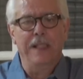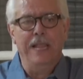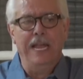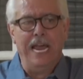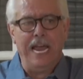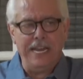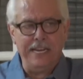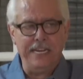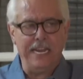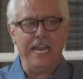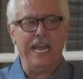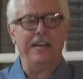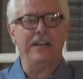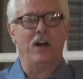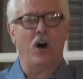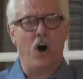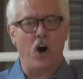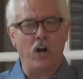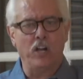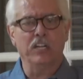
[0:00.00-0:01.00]
And yet,
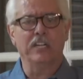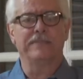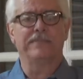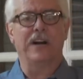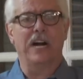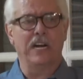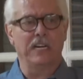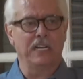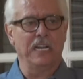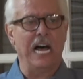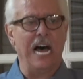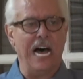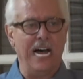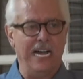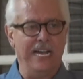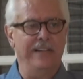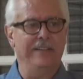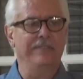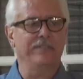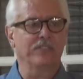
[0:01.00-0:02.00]
all of our
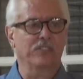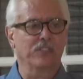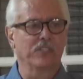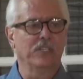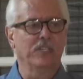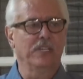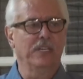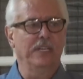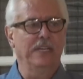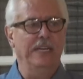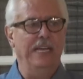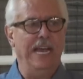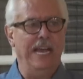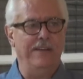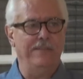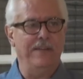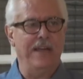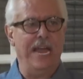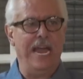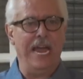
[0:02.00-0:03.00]
lives
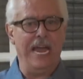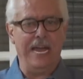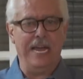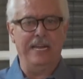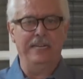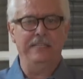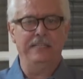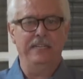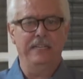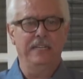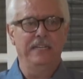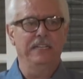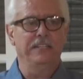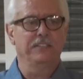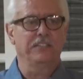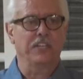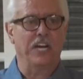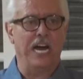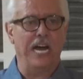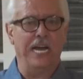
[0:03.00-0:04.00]
have had
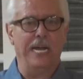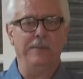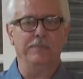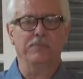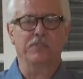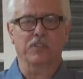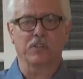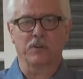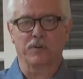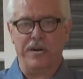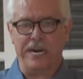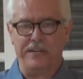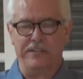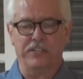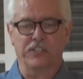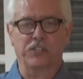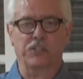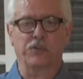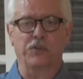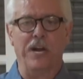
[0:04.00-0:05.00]
times of great
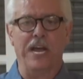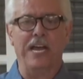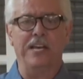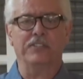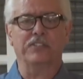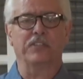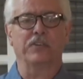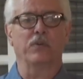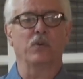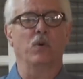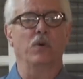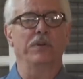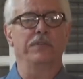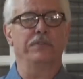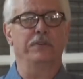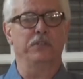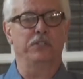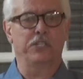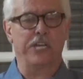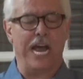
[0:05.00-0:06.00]
distress, of going
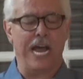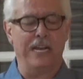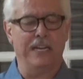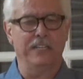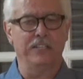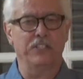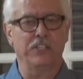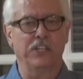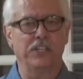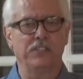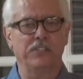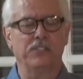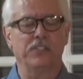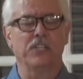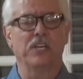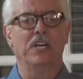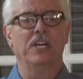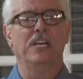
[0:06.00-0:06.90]
through challenges,